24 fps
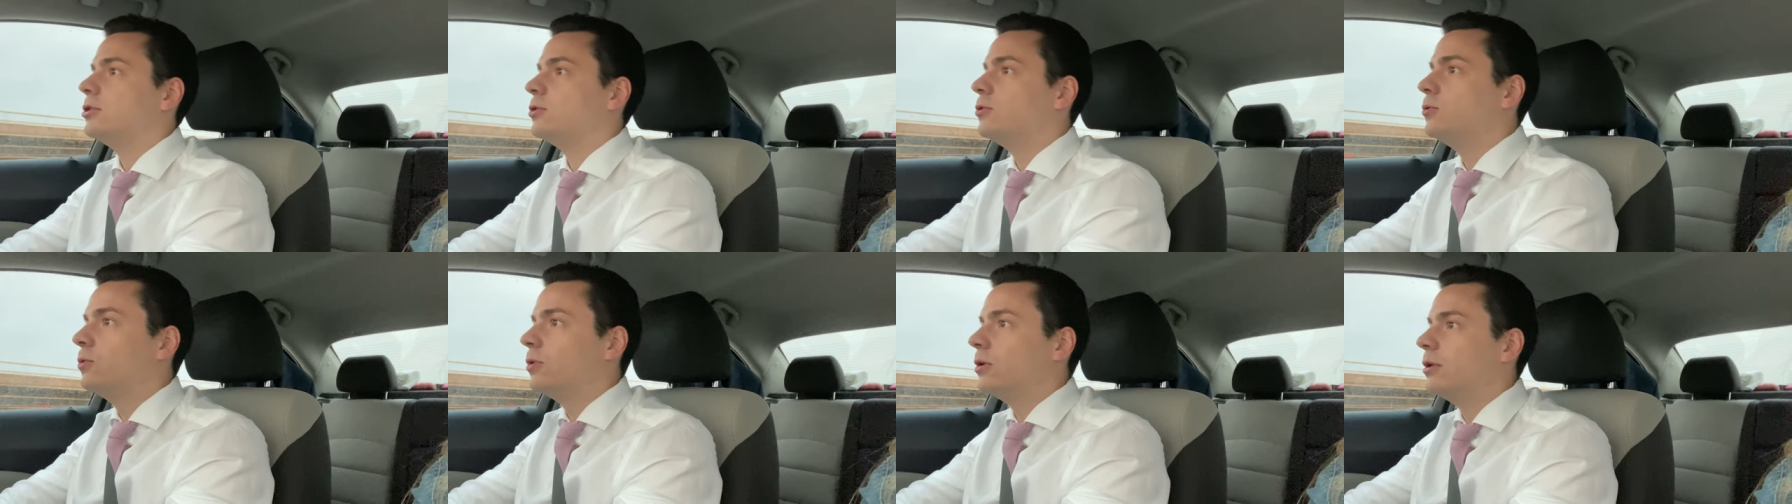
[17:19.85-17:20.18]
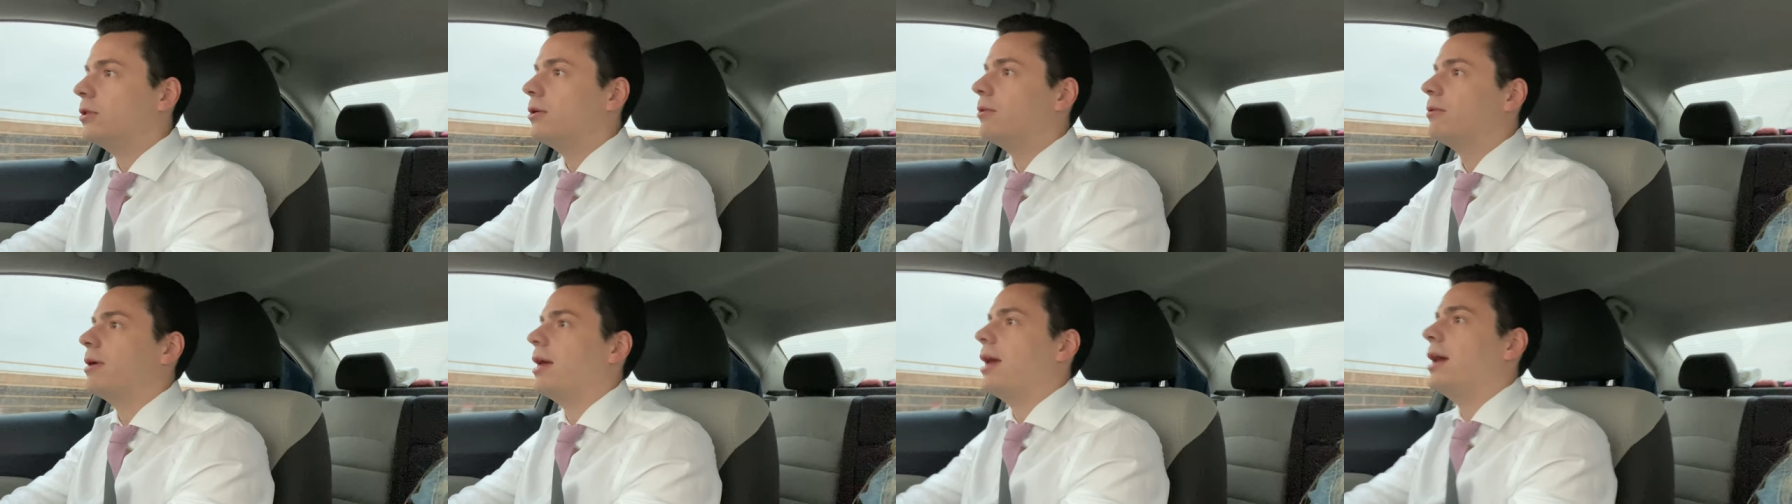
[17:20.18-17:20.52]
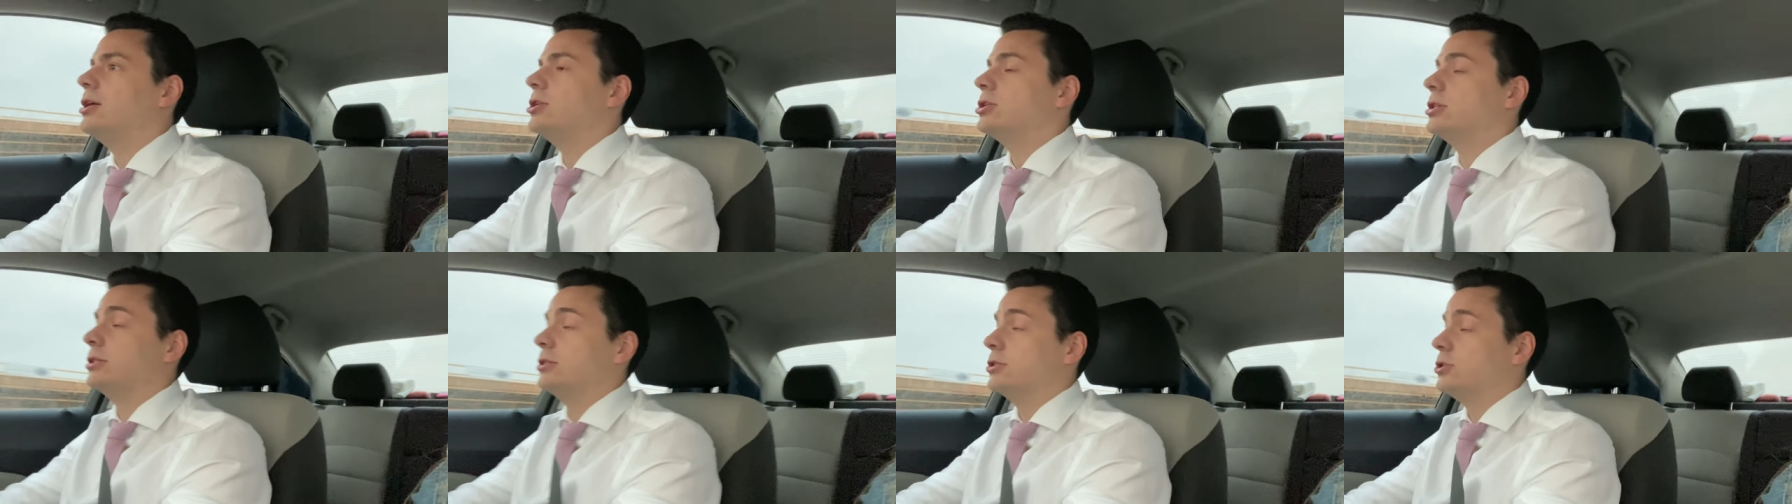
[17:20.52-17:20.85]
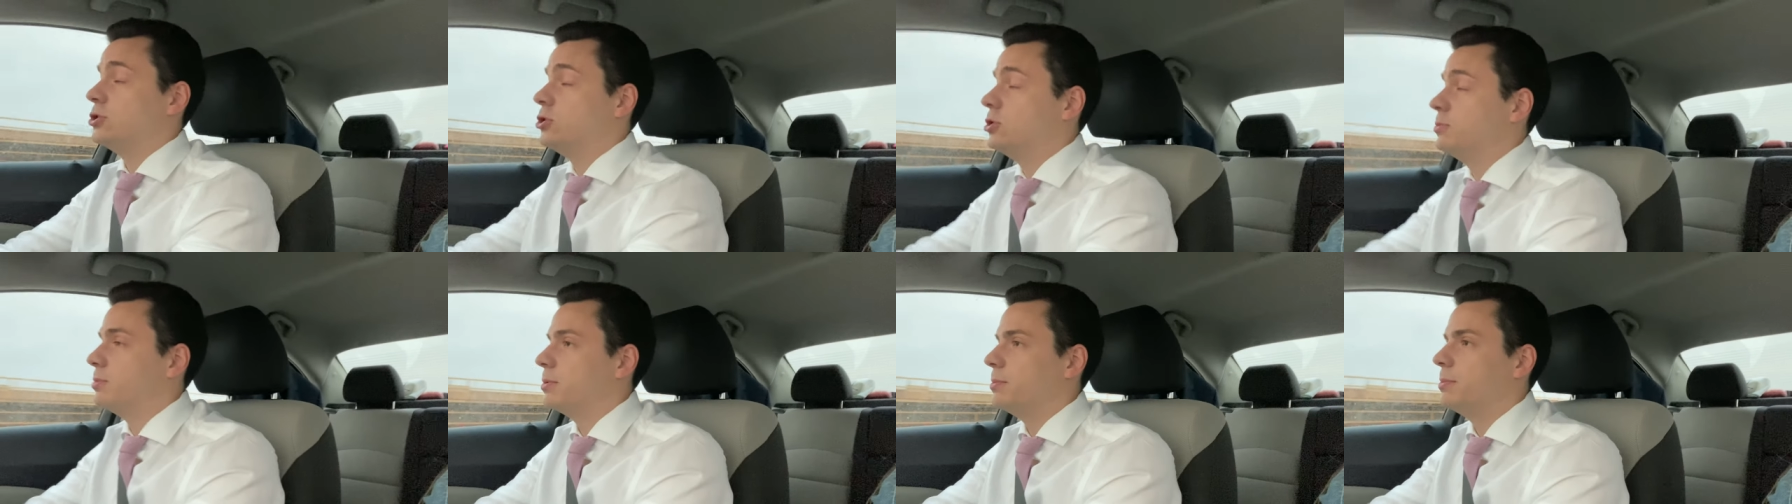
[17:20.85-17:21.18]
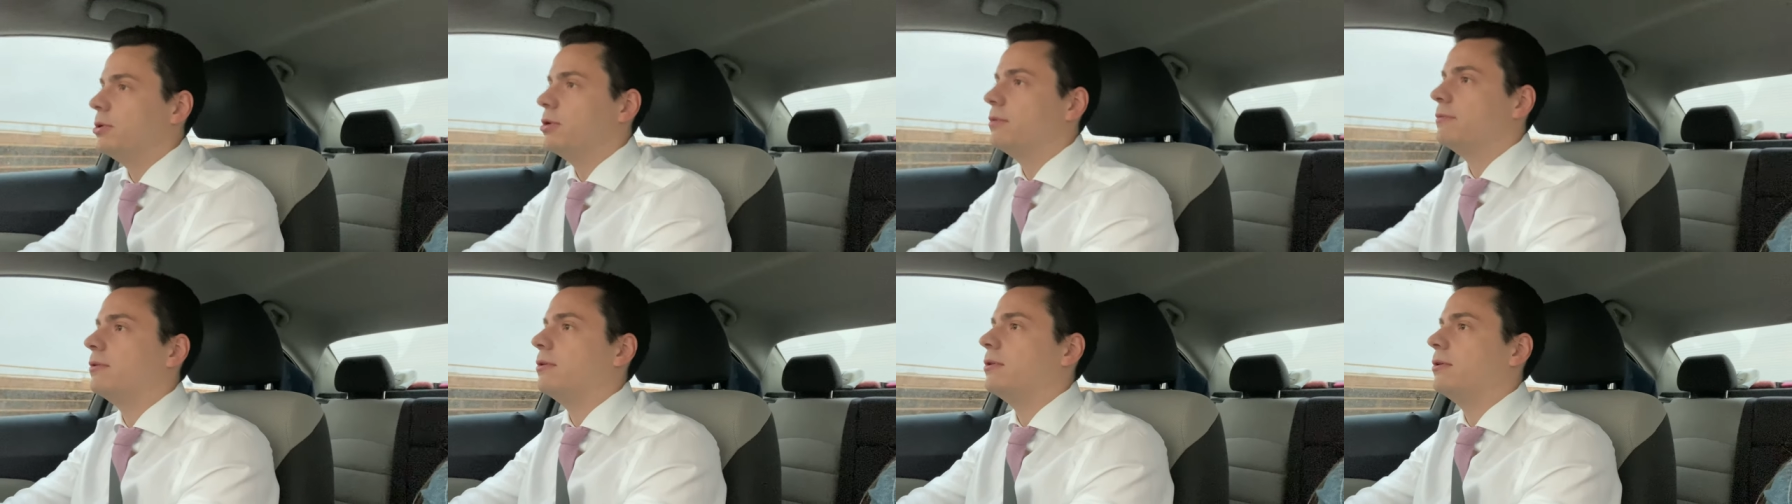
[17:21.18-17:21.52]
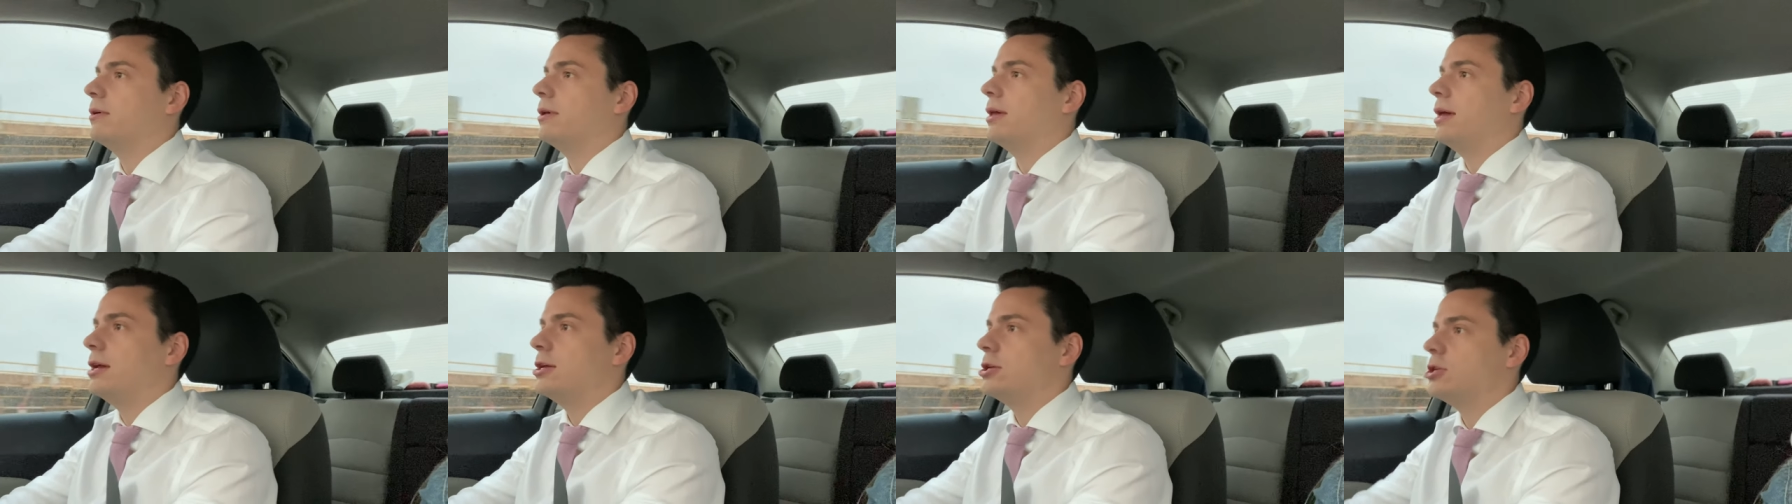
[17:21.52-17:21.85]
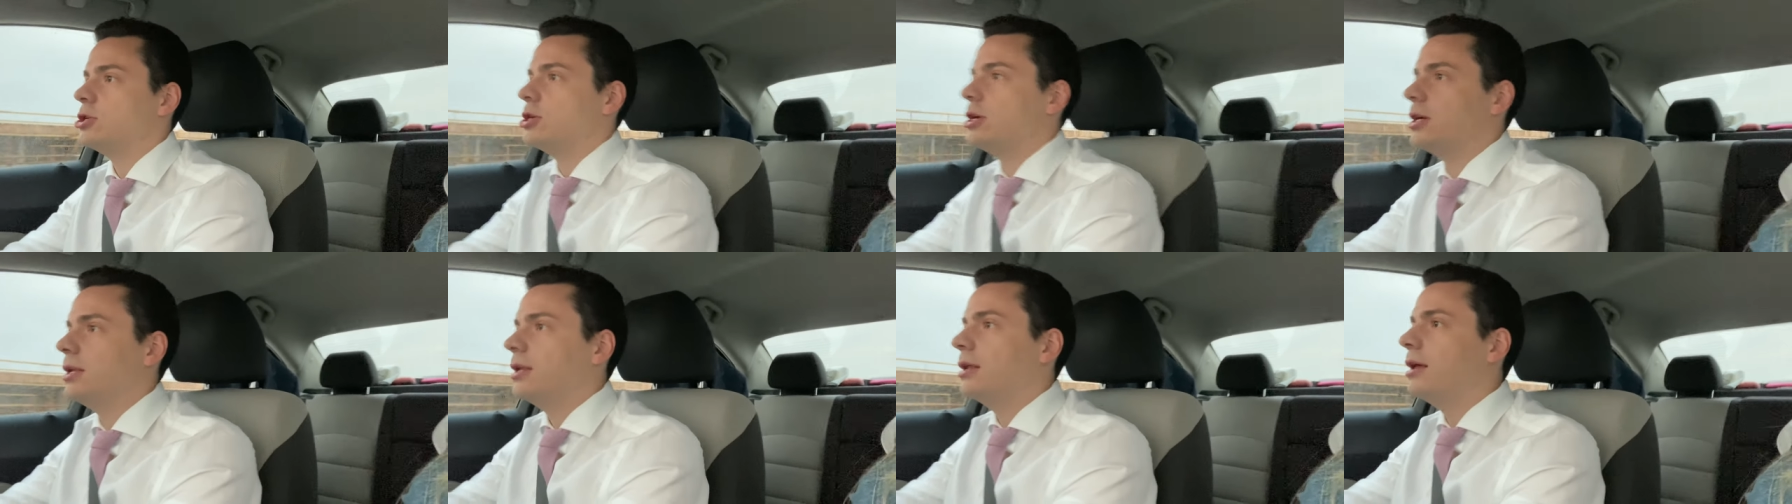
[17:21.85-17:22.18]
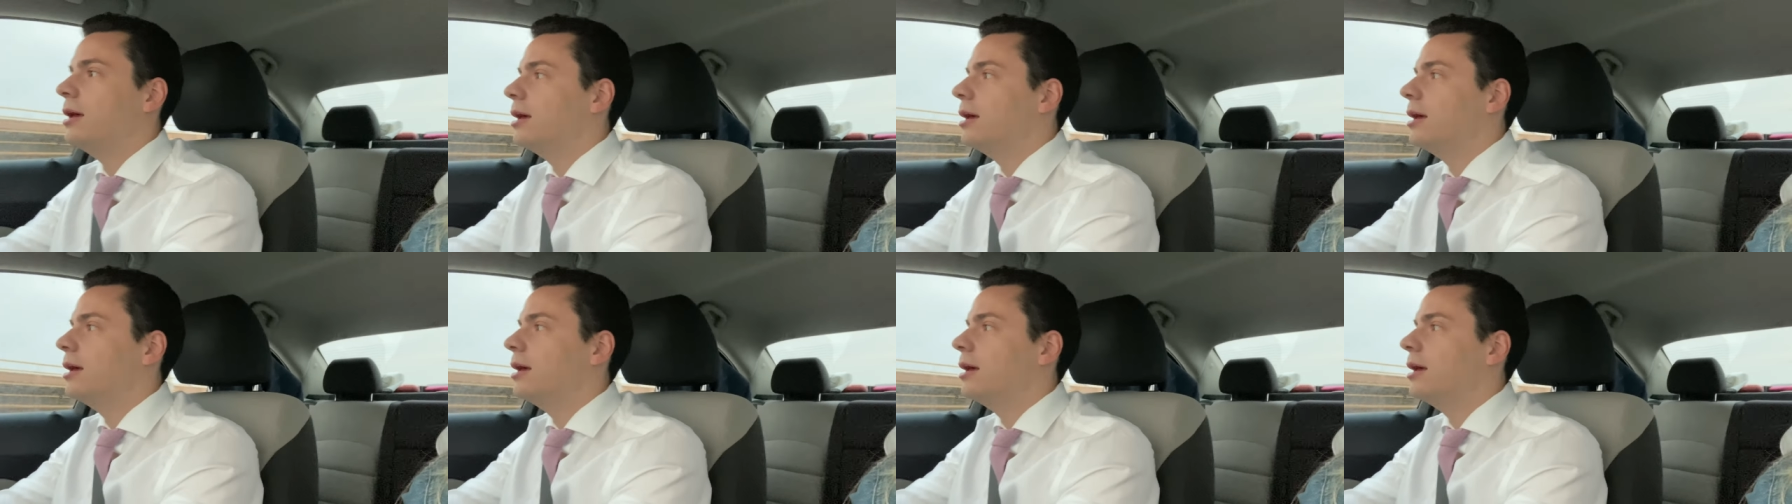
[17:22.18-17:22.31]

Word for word: cool location, super beautiful location,